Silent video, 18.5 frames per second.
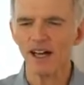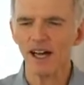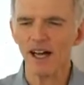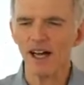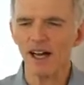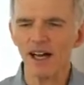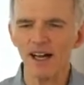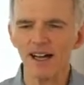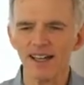
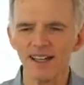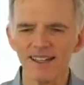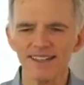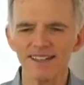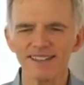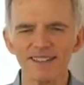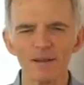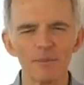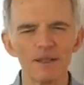uh,
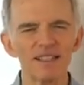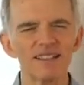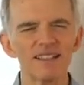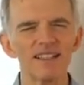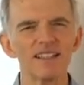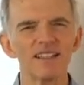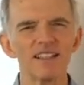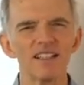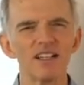somebody
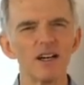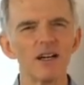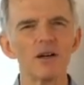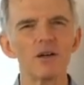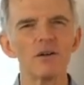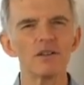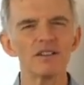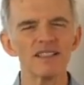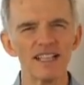said, you
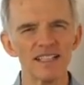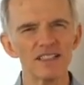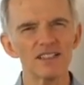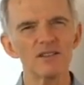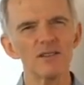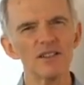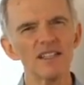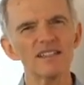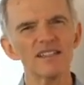know,
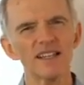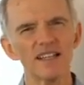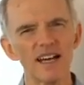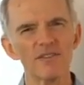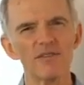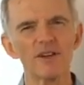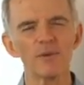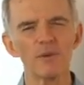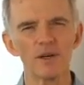let's do this at
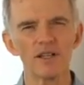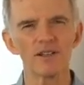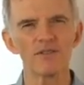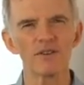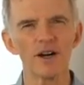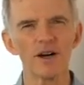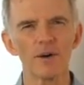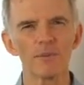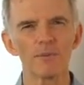every one
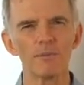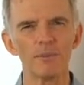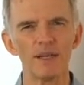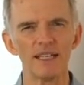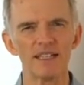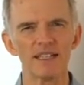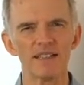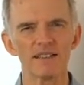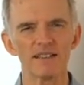of our
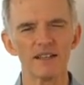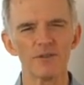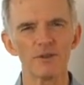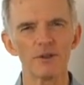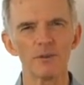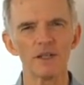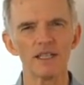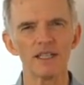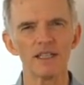meetings
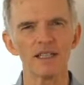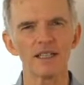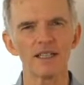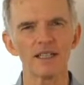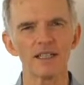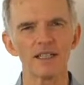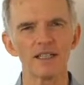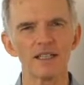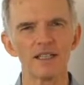every
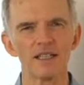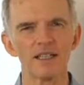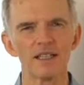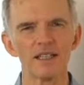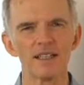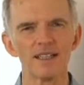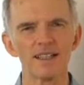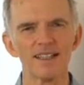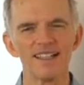week.
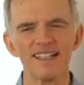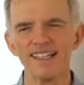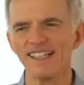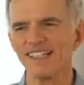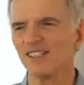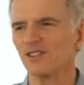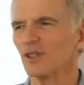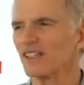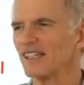
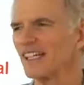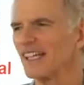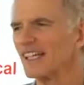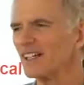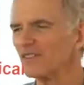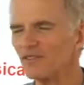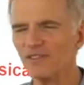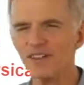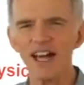So at the
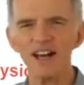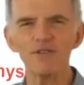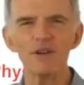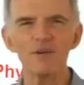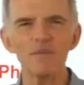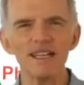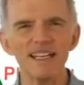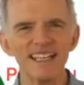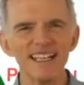end of
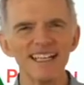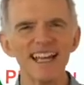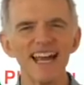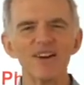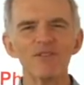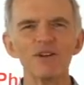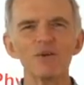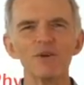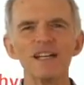every
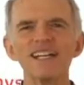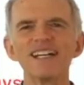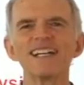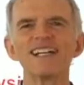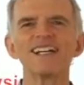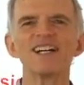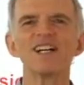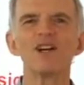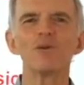meeting, every
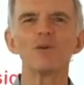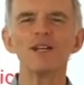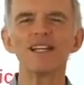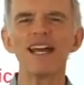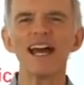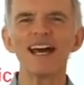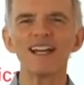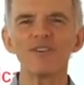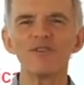week,
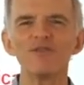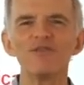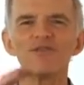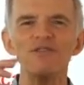we had a